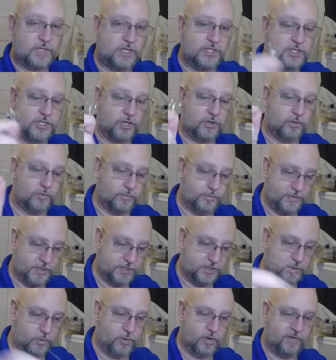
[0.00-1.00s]
So
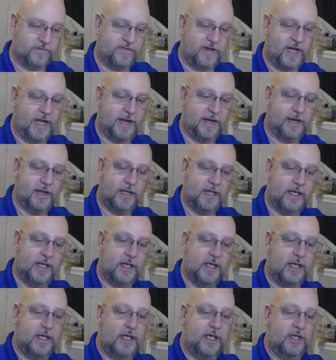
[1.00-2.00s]
this will work fine.
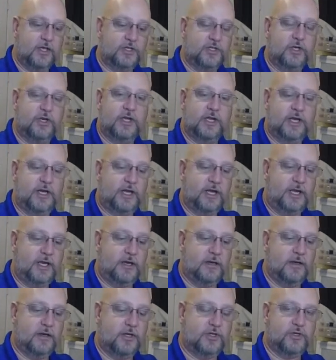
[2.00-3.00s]
So you're going to
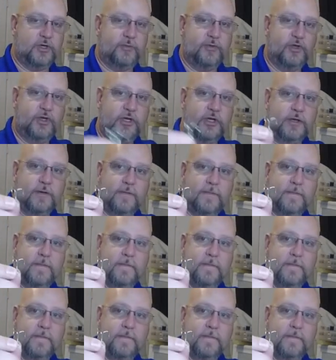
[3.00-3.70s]
need a treble hook